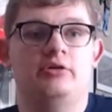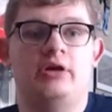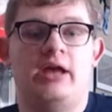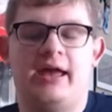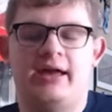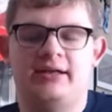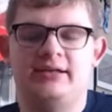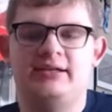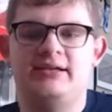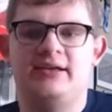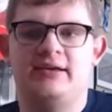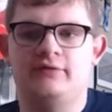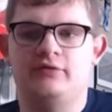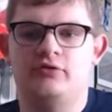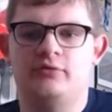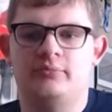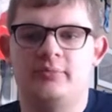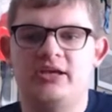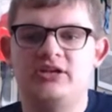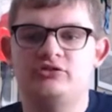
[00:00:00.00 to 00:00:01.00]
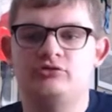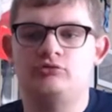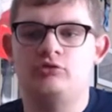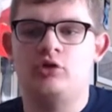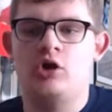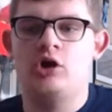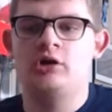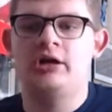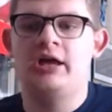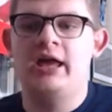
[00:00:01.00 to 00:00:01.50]
any information
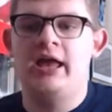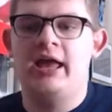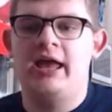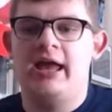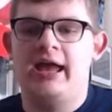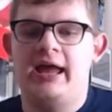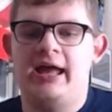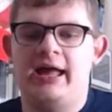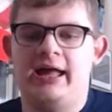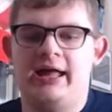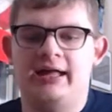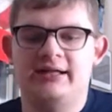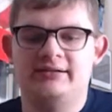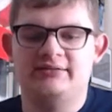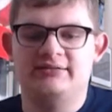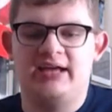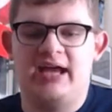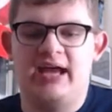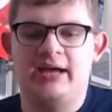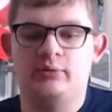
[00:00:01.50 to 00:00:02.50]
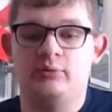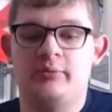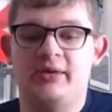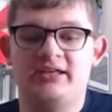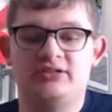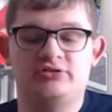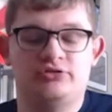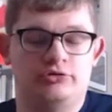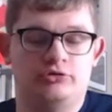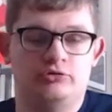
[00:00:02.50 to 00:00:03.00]
wrong, and I will make
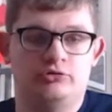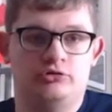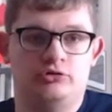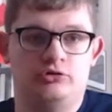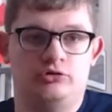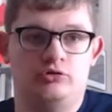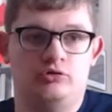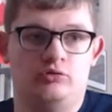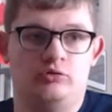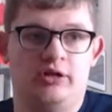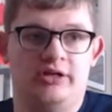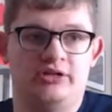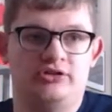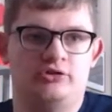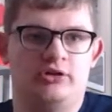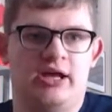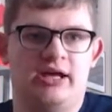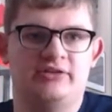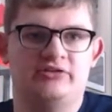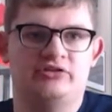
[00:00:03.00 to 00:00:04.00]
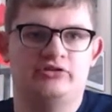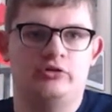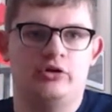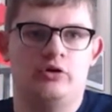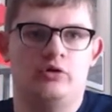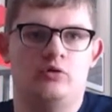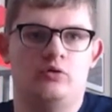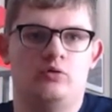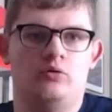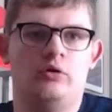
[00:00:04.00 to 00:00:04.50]
sure to let you guys
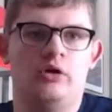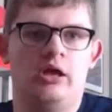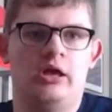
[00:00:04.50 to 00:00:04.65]
know